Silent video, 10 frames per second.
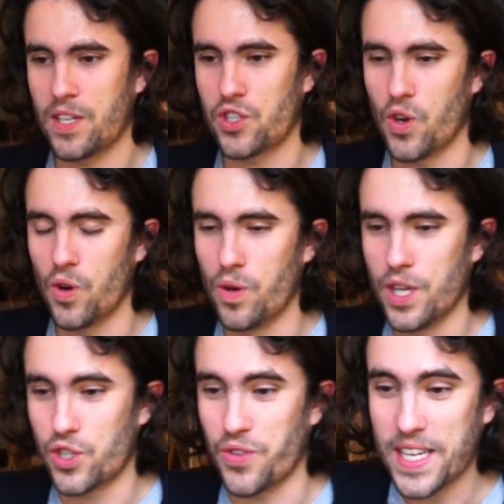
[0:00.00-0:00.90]
So
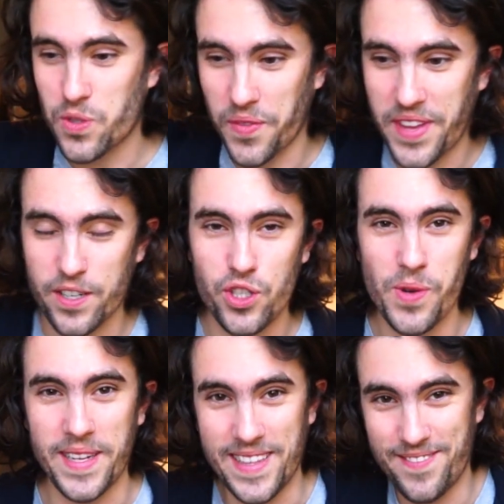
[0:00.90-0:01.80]
that's what they are
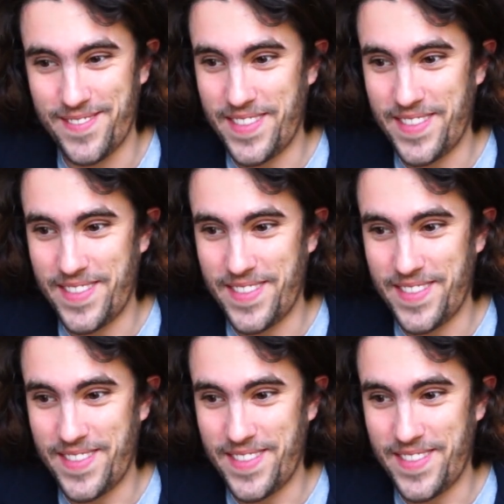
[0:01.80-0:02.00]
doing.